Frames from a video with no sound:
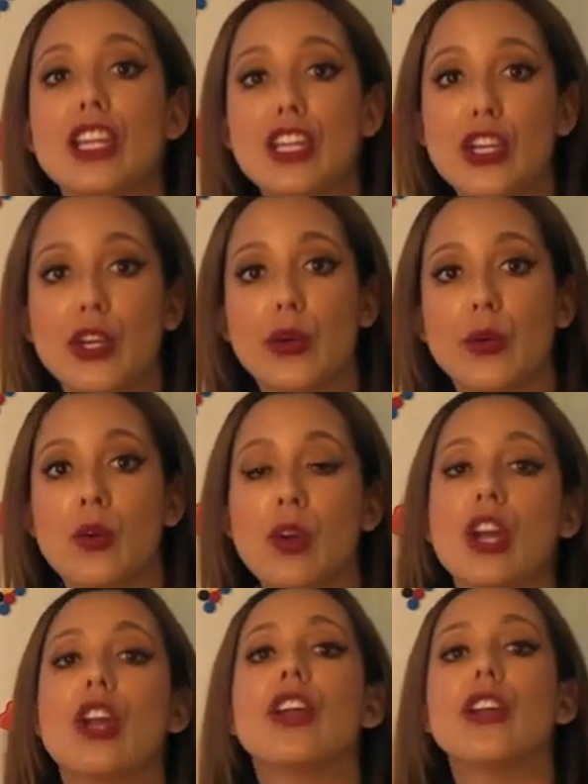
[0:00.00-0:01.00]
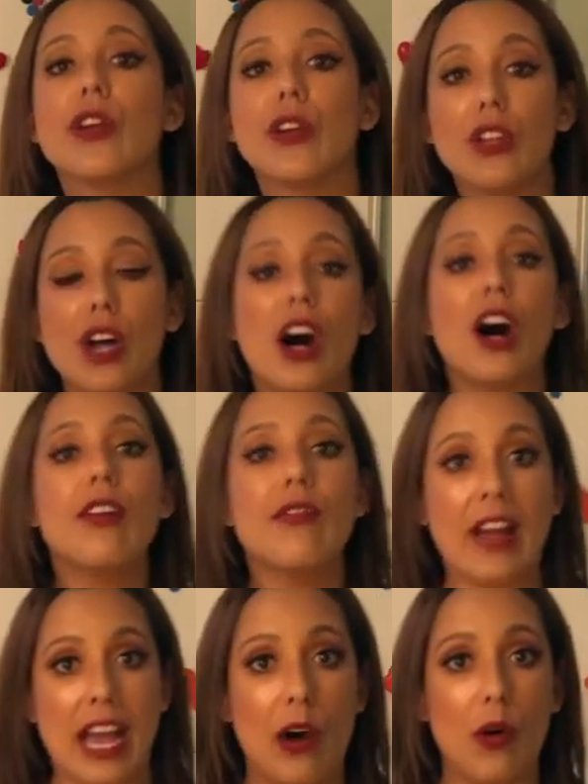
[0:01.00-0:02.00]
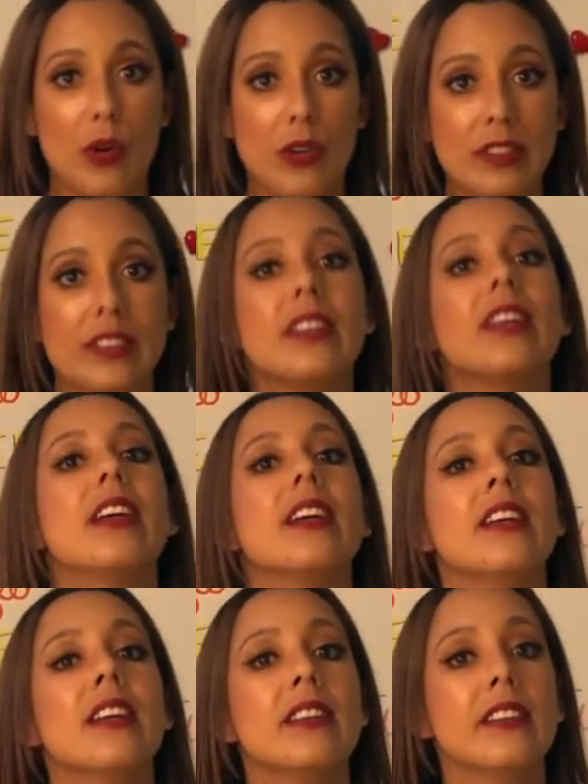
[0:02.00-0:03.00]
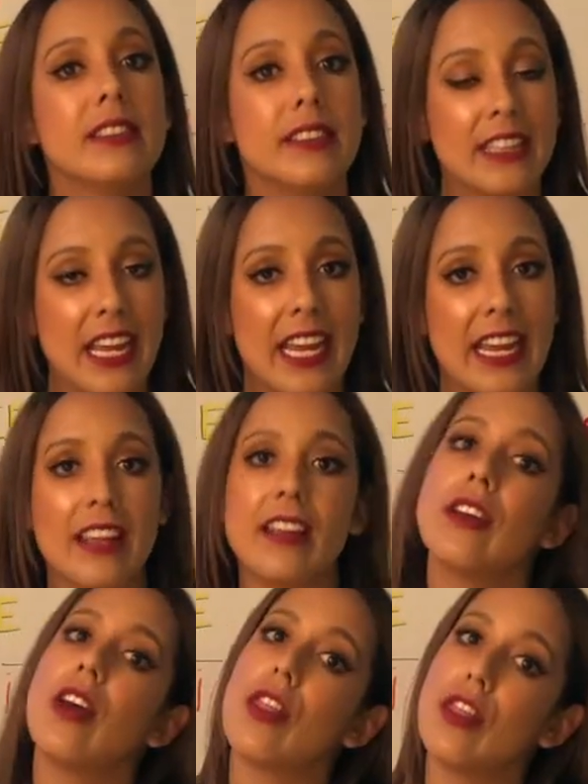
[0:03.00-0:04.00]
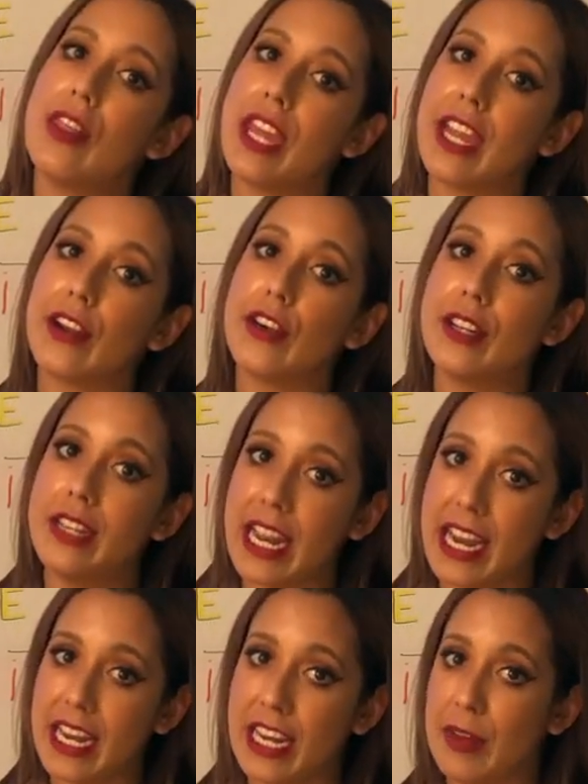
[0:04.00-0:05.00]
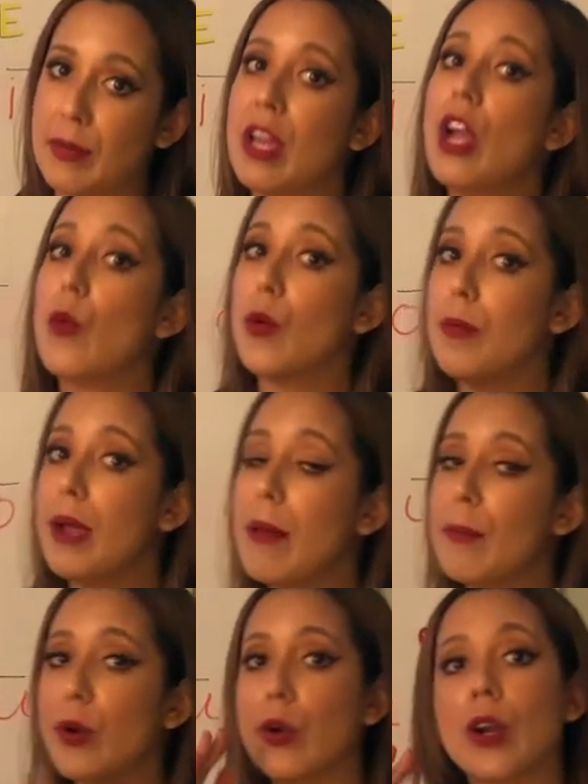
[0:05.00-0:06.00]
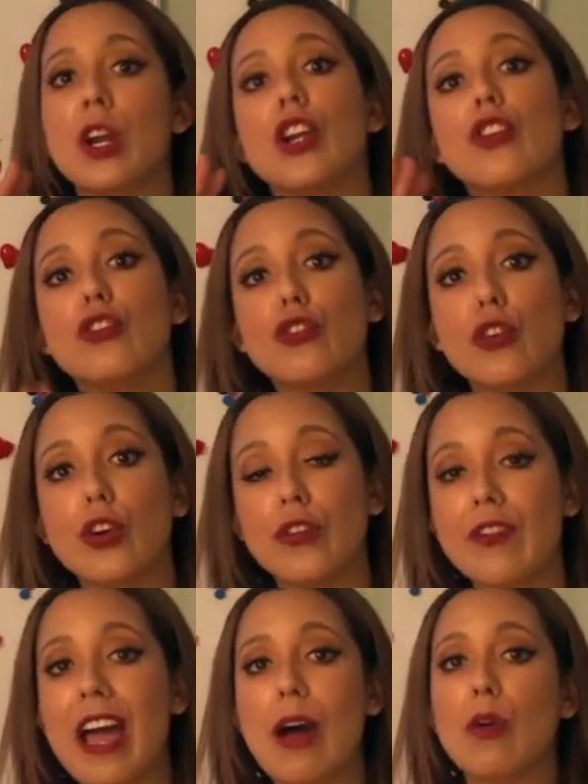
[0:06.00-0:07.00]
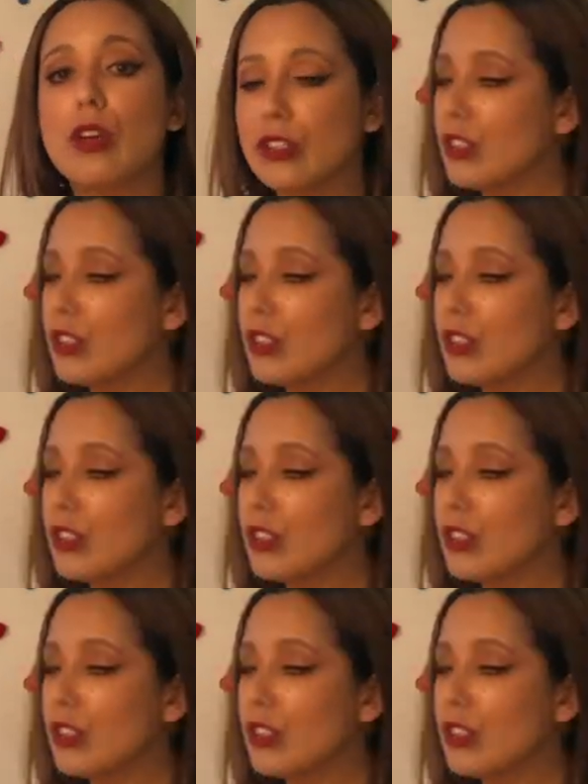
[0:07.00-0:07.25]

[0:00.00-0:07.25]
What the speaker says: U. Your long vowels say their name. Remember, short vowels